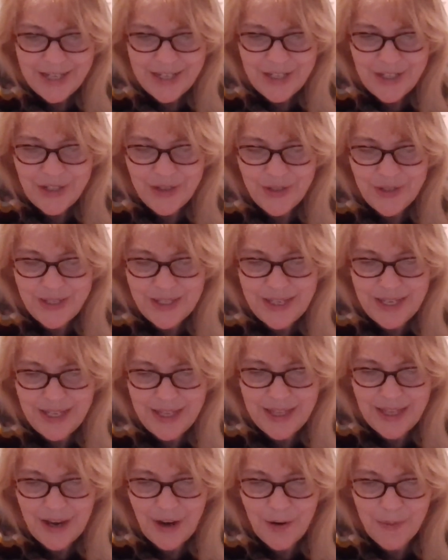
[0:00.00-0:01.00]
Do you see
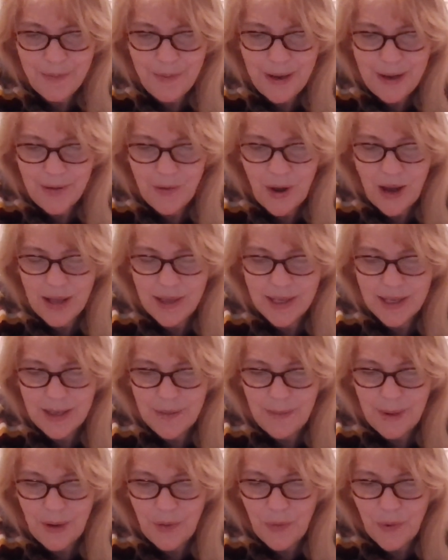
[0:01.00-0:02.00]
they are a
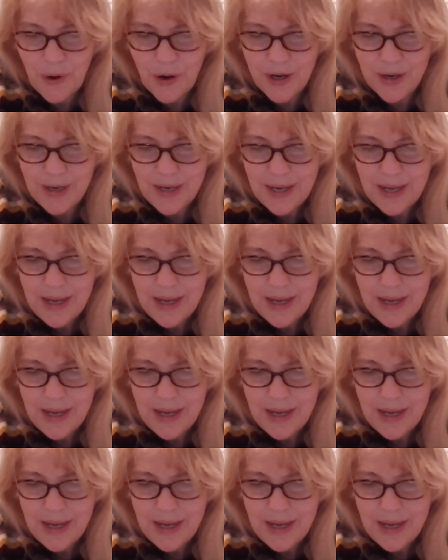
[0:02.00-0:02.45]
little bit worn,